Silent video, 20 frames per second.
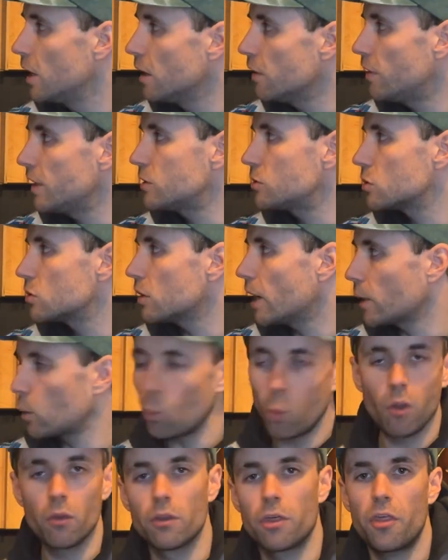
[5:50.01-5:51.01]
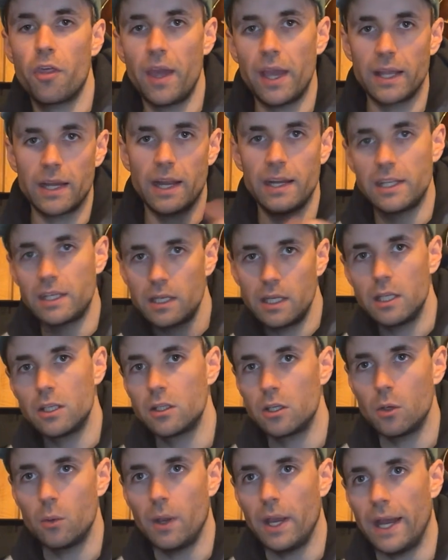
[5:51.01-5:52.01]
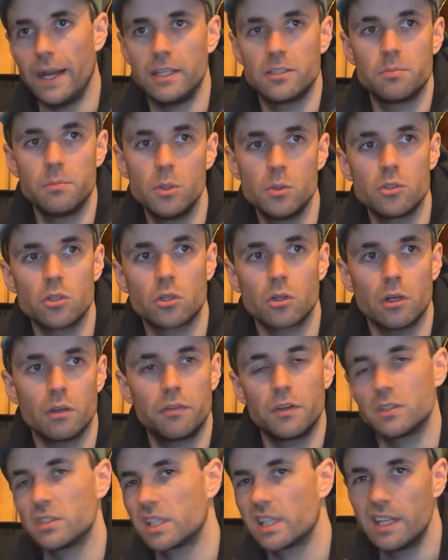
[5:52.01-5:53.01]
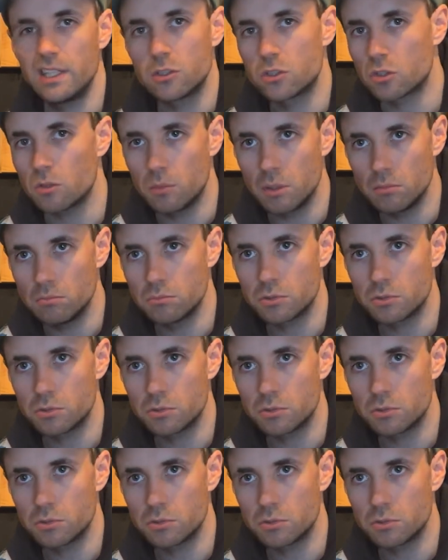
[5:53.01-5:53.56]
This does like one thing and you can EQ it and it's musical, it feels like an instrument,